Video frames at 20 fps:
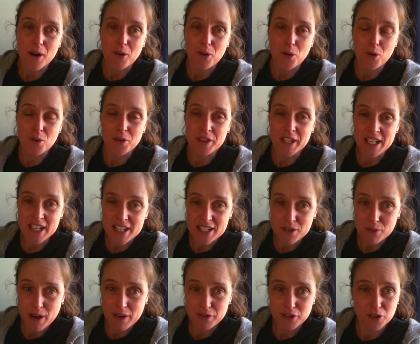These
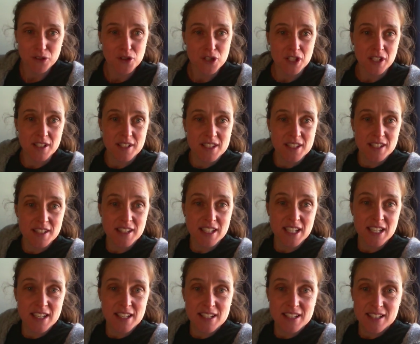revolutions,
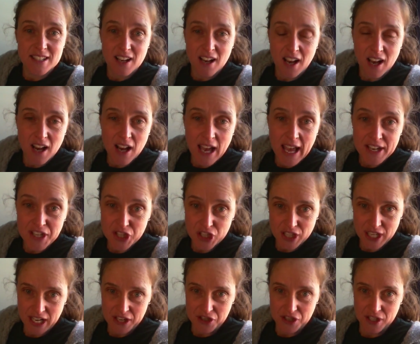these
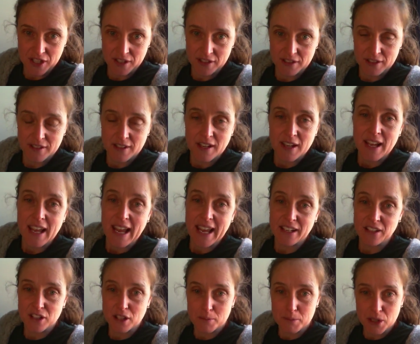education and
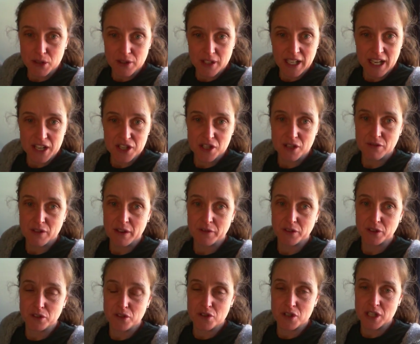communication
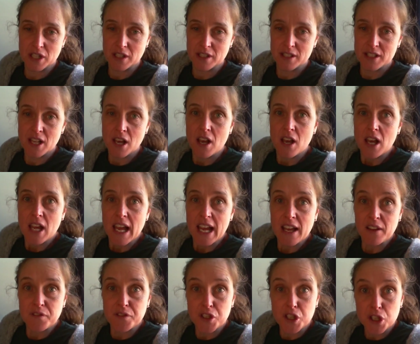revolutions,
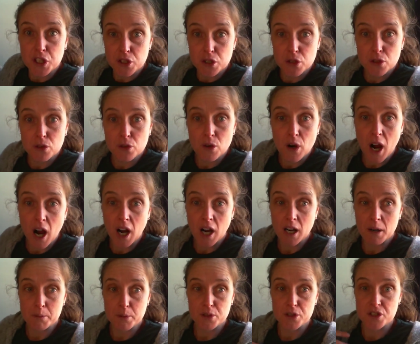if you are
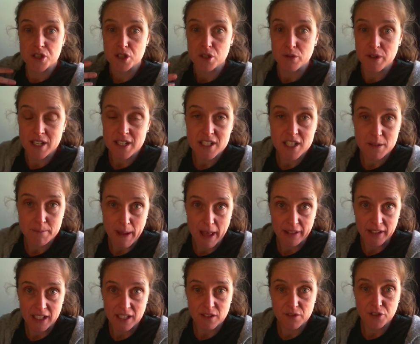pursuing
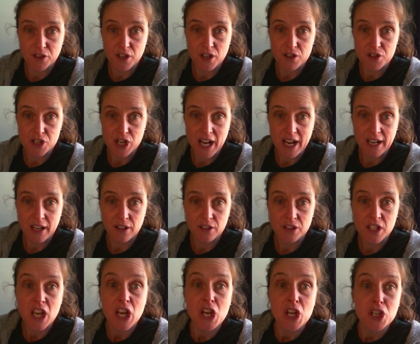spelling for your child,
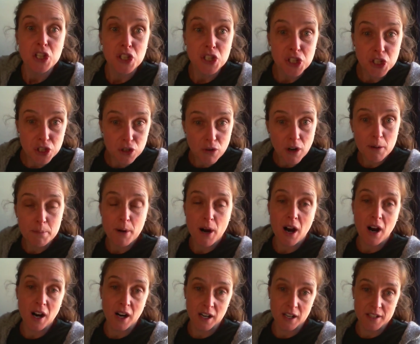you are
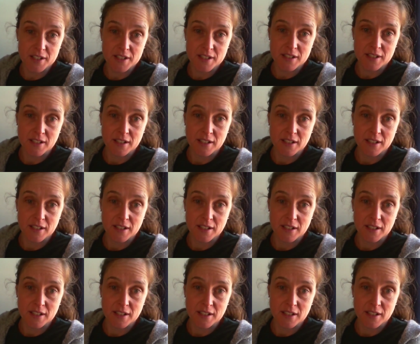part